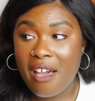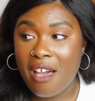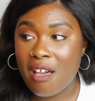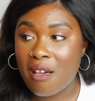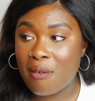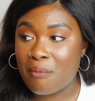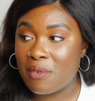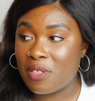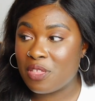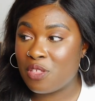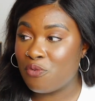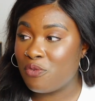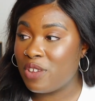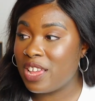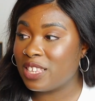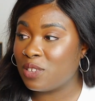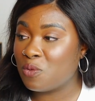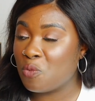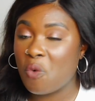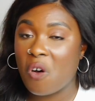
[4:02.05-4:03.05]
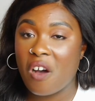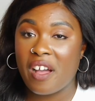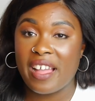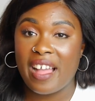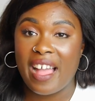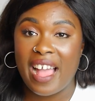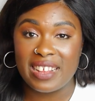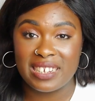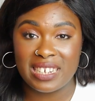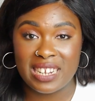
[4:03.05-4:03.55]
Um, the reason why I
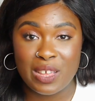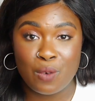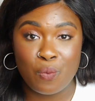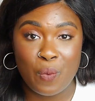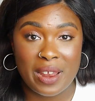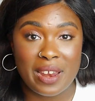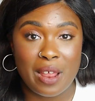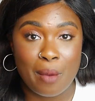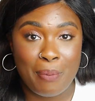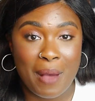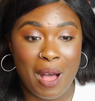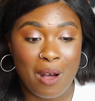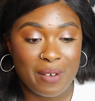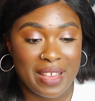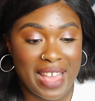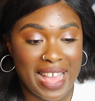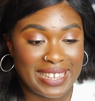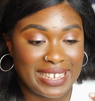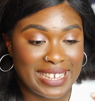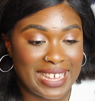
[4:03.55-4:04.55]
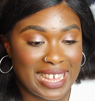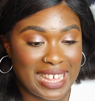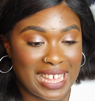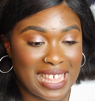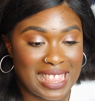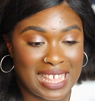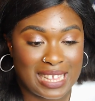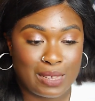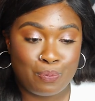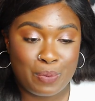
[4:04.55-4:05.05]
actually went about getting
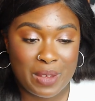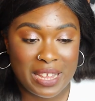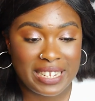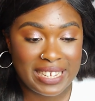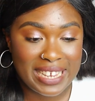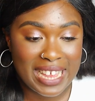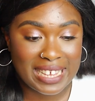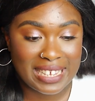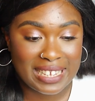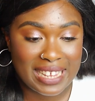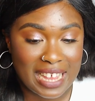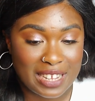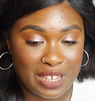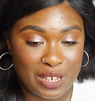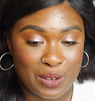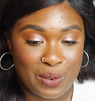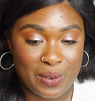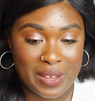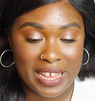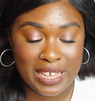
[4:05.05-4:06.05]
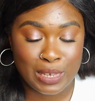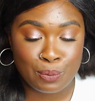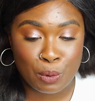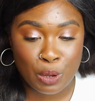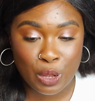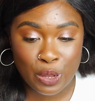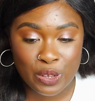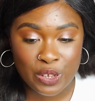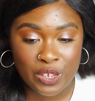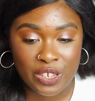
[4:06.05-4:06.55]
this BTS tattoo is
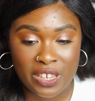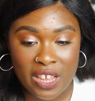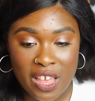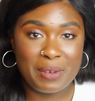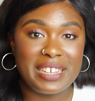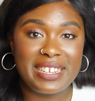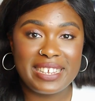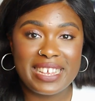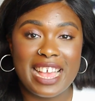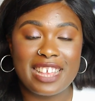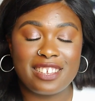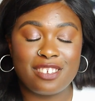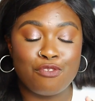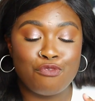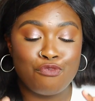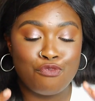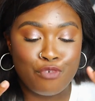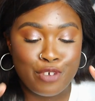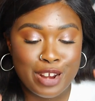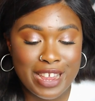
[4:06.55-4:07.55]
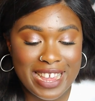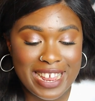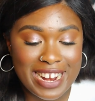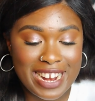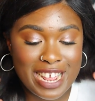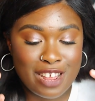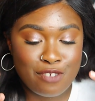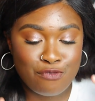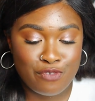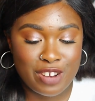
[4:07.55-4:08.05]
because BTS
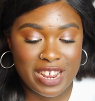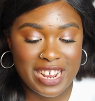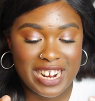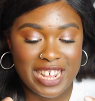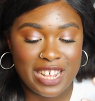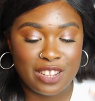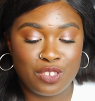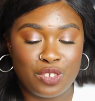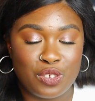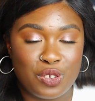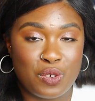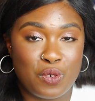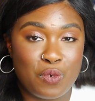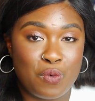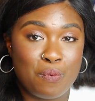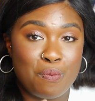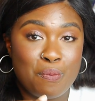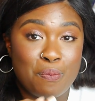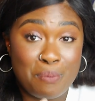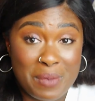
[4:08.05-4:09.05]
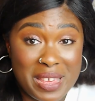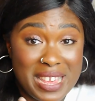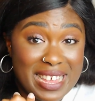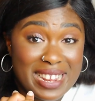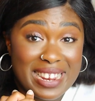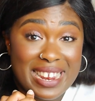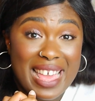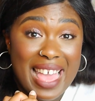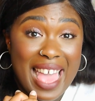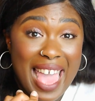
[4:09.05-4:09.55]
really, really do
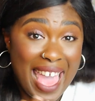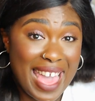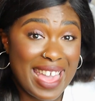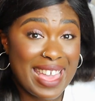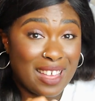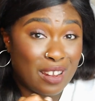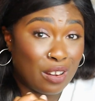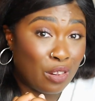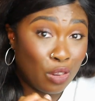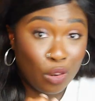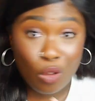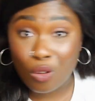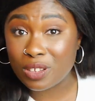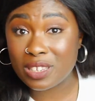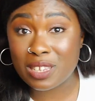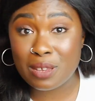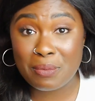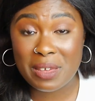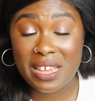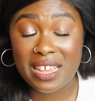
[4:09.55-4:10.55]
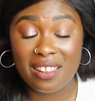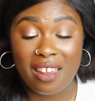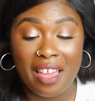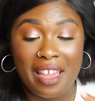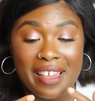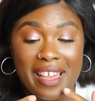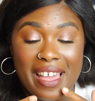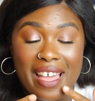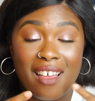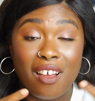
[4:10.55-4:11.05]
mean a lot to me,
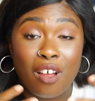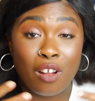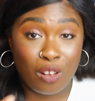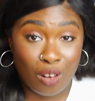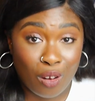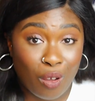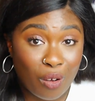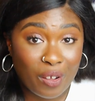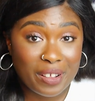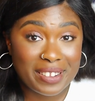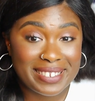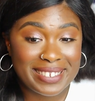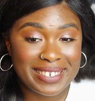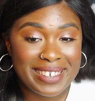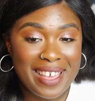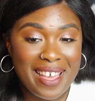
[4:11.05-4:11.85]
like a lot.